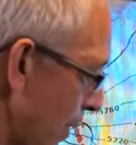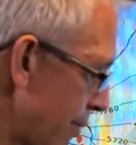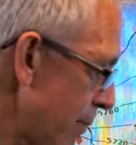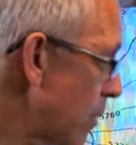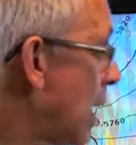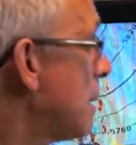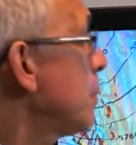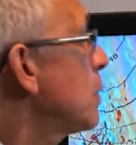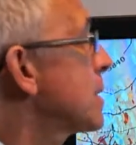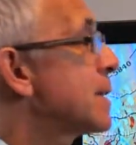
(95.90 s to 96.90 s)
through,
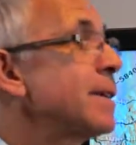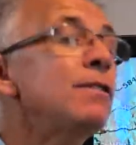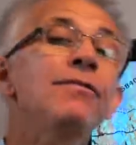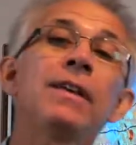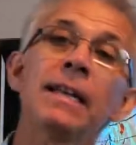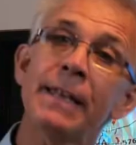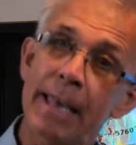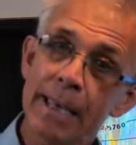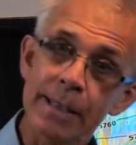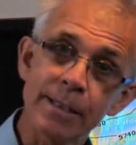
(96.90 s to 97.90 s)
but we're still feeling the
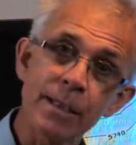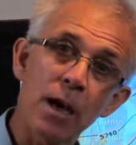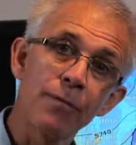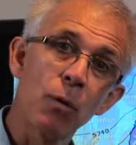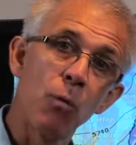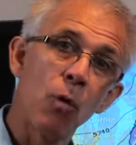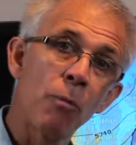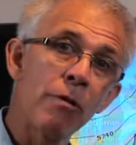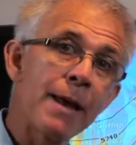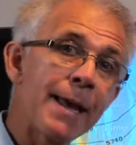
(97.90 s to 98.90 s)
hints of the
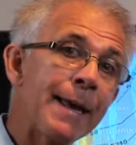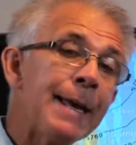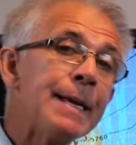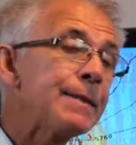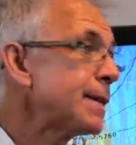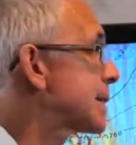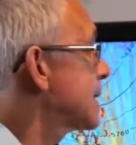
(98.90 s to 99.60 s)
warmer air that is